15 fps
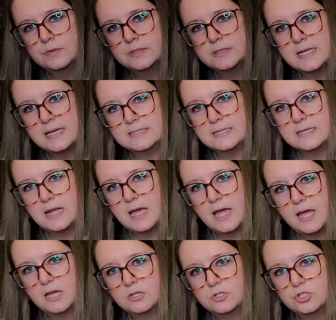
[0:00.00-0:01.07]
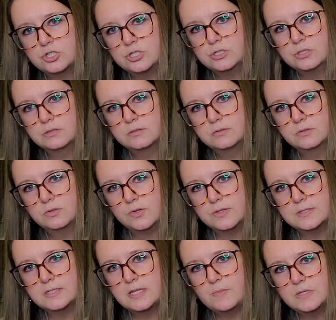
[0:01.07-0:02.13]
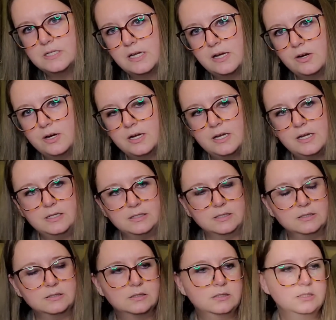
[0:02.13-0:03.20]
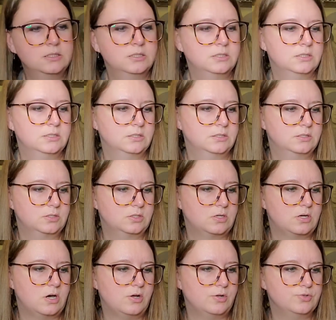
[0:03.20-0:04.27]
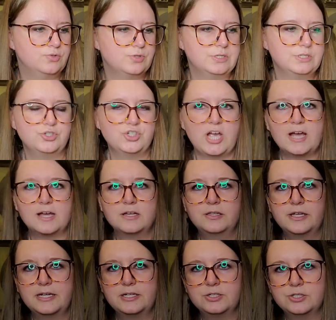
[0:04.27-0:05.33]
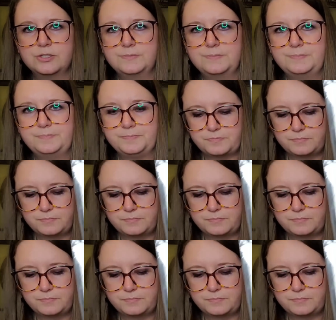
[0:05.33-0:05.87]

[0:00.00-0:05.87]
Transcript: Stacy Nash, little cemetery and a cauldron and jack-o'-lantern.